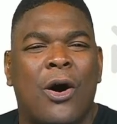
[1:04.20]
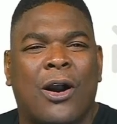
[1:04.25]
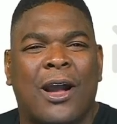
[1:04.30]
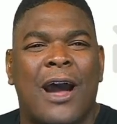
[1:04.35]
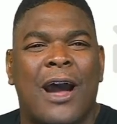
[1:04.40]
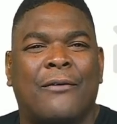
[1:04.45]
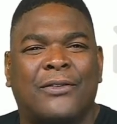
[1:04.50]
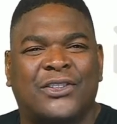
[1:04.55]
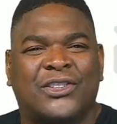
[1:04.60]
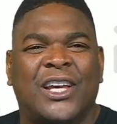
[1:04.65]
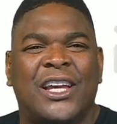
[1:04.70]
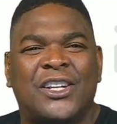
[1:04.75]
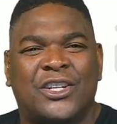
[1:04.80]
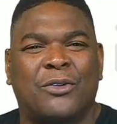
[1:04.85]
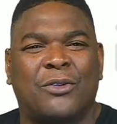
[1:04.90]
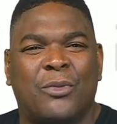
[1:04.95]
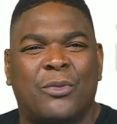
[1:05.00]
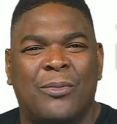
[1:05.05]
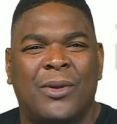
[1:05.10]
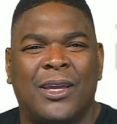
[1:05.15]
small
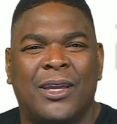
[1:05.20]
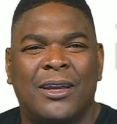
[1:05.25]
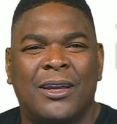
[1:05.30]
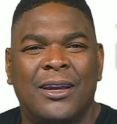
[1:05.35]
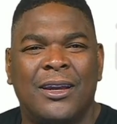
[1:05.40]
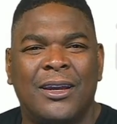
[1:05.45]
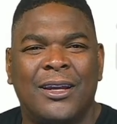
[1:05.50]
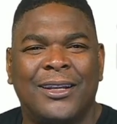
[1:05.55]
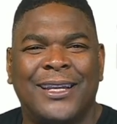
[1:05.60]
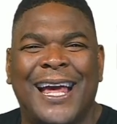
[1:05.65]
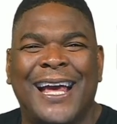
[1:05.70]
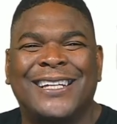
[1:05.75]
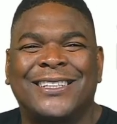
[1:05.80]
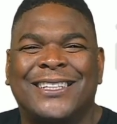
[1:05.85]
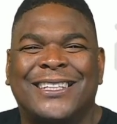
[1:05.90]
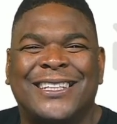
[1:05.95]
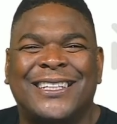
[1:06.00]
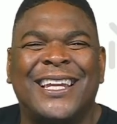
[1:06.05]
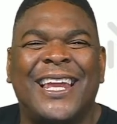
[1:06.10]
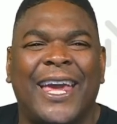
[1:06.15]
conversation with me.
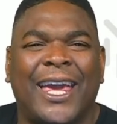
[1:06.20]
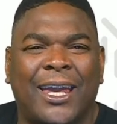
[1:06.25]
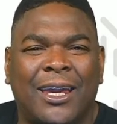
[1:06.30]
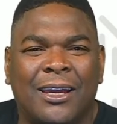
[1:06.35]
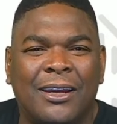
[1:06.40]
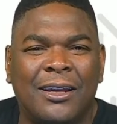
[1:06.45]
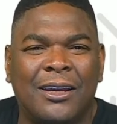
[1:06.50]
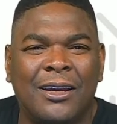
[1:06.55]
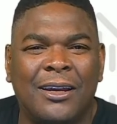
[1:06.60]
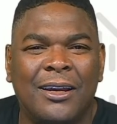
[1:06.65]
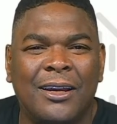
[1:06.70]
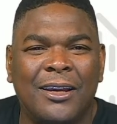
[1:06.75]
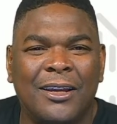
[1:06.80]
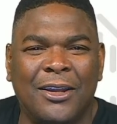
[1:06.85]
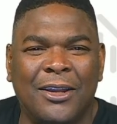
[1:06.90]
That's slick.